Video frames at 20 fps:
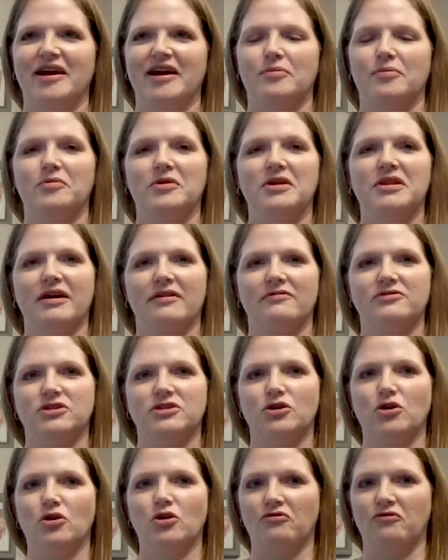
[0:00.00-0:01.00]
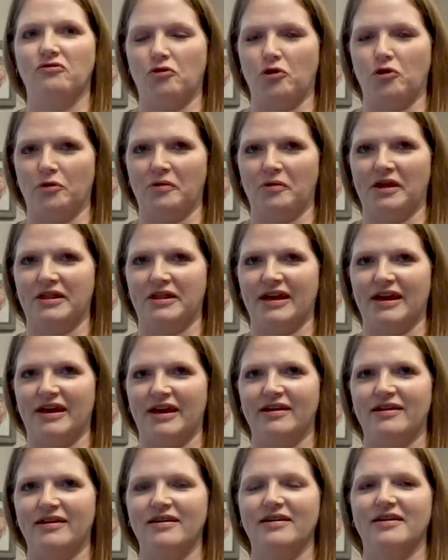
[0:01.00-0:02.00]
Um, we love to go four
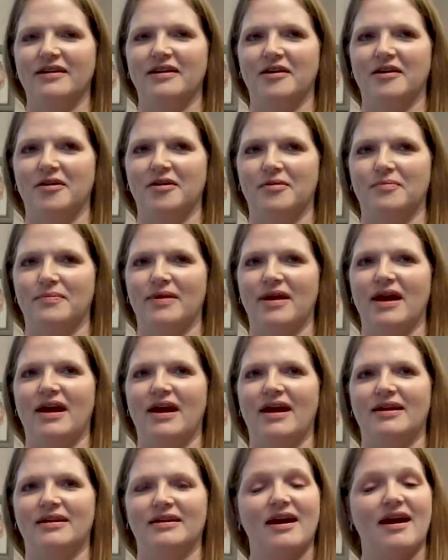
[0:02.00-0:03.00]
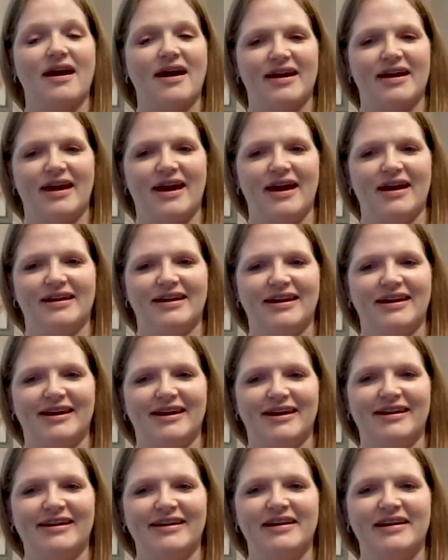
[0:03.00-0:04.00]
wheeling um, and
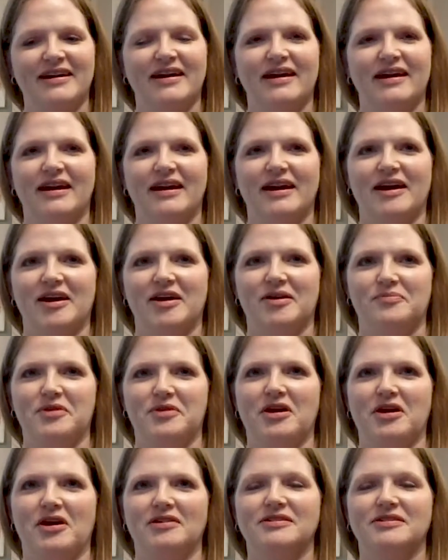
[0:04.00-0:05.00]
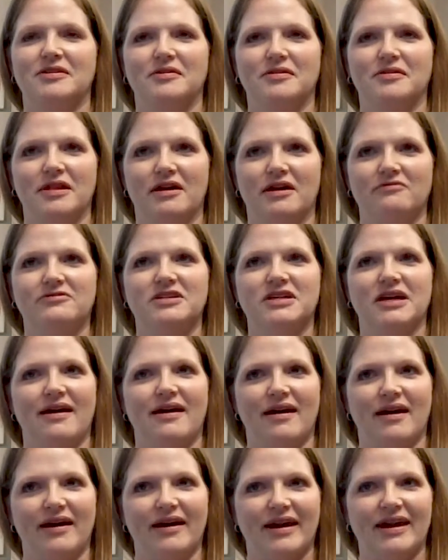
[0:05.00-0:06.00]
kayaking. Um, we also love to
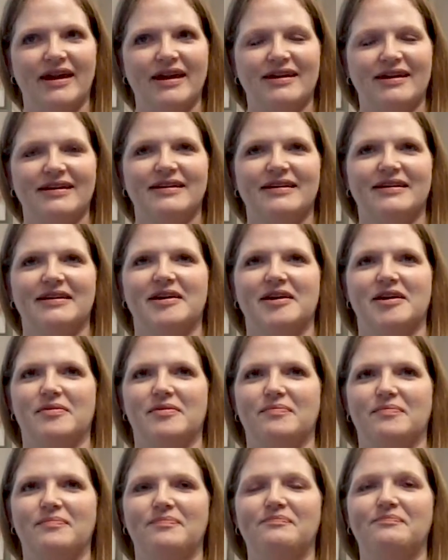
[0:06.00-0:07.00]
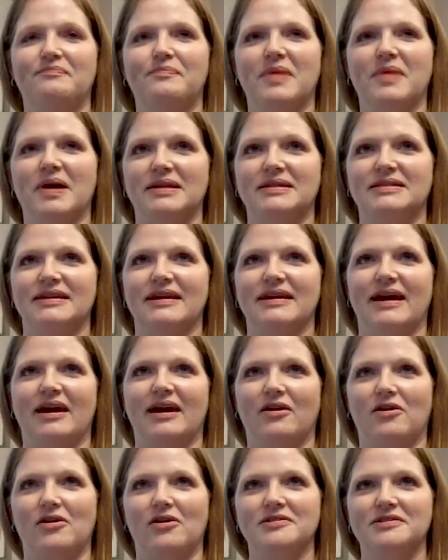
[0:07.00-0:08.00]
hike, um, but
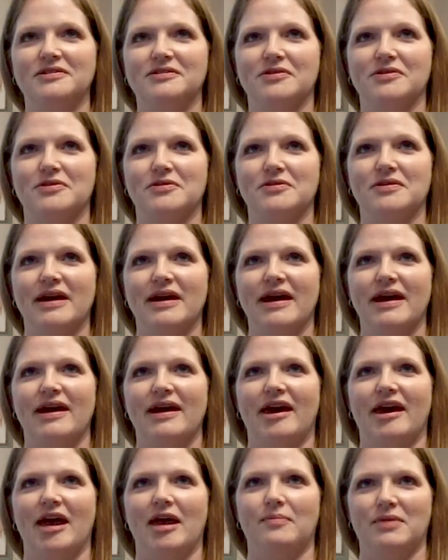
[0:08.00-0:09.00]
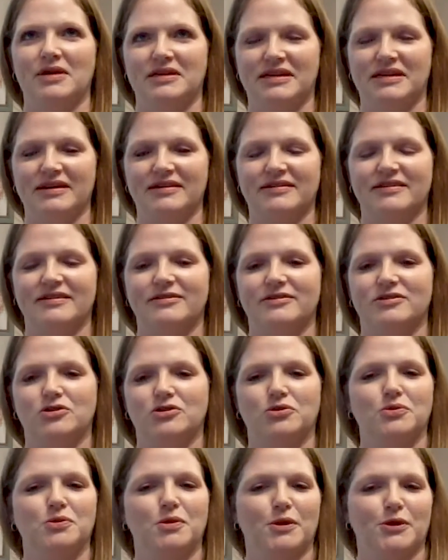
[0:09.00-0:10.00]
I also am addicted
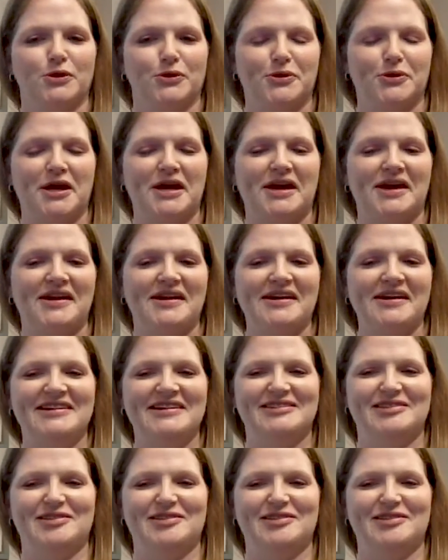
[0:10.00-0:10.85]
to learning.